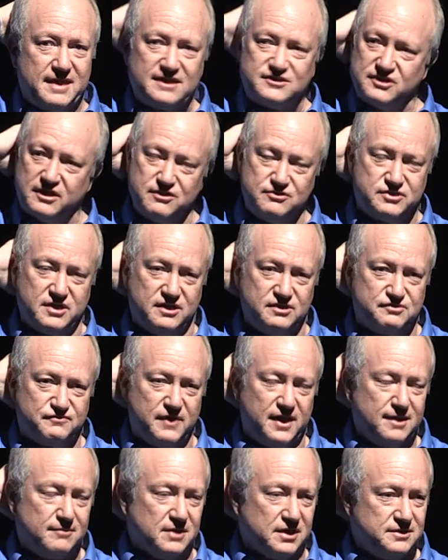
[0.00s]
That's how you change
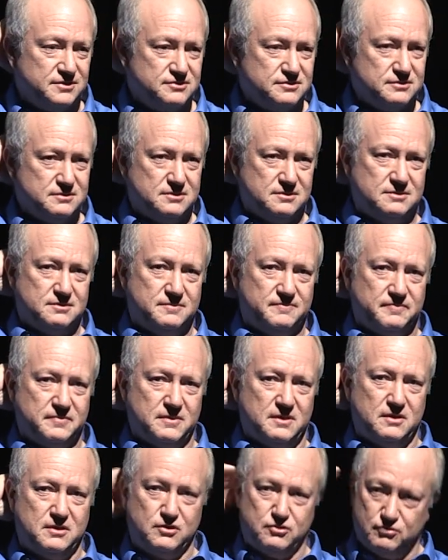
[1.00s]
families.
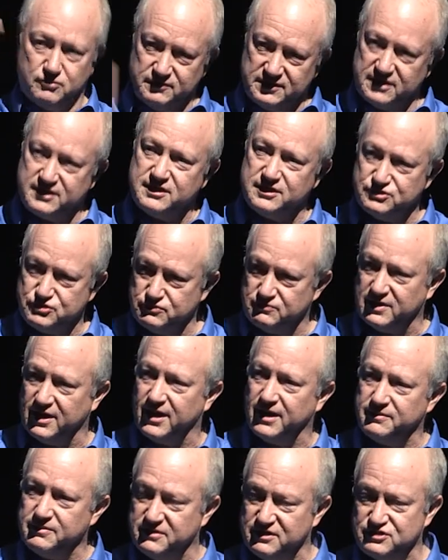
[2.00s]
You do it with the kids you
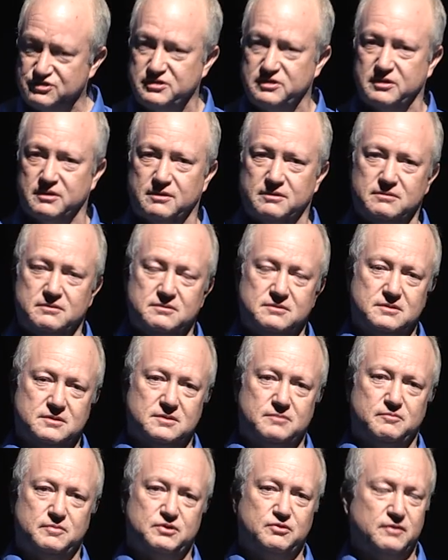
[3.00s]
got this year,
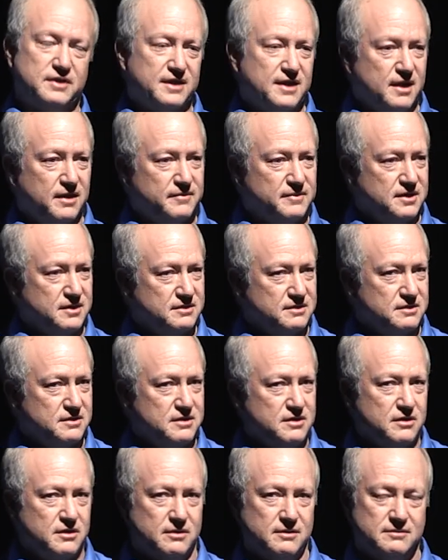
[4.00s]
between now and the end of the
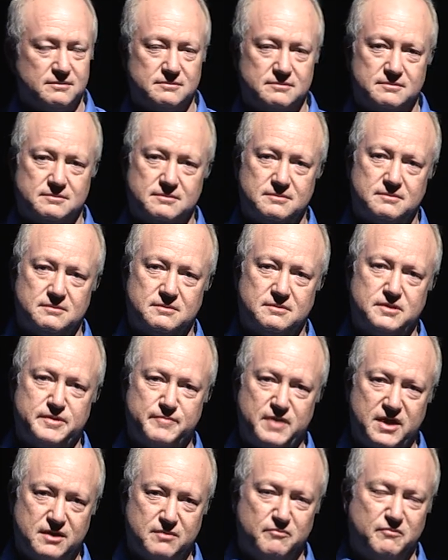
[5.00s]
year.
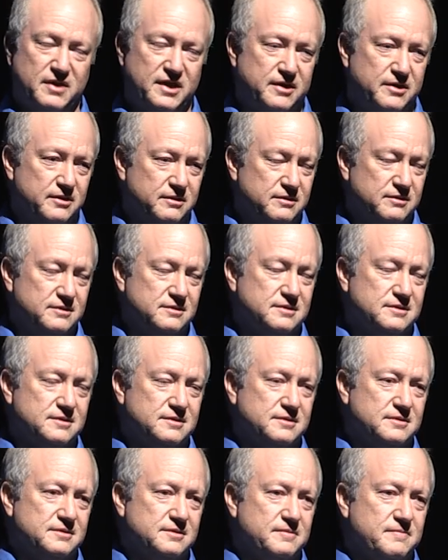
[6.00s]
You make them better,
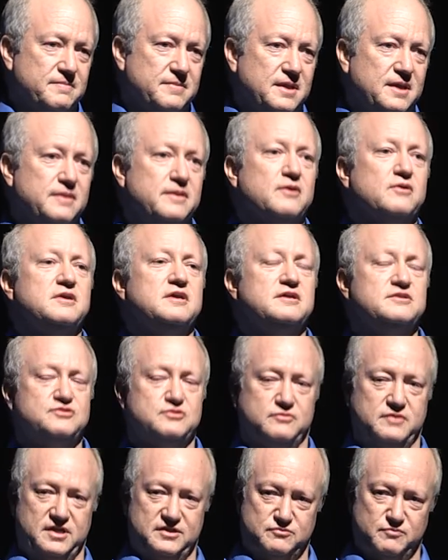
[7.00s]
and their kids
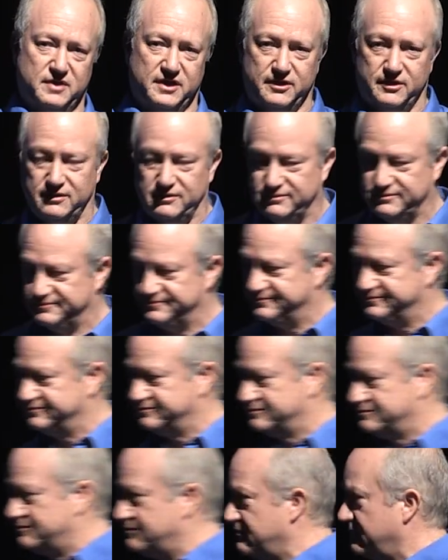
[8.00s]
are raised better.
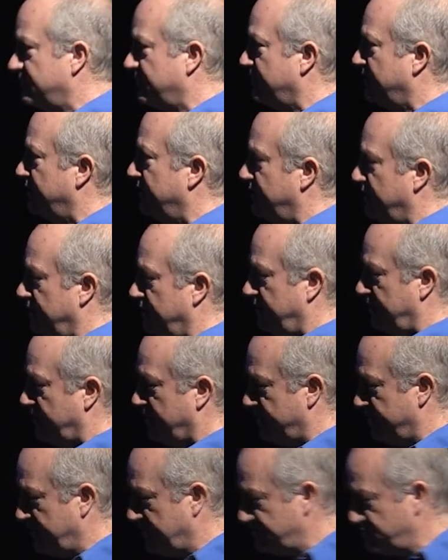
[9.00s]

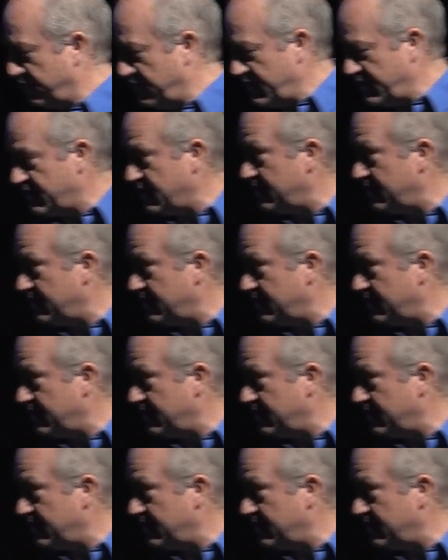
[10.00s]
And that's why I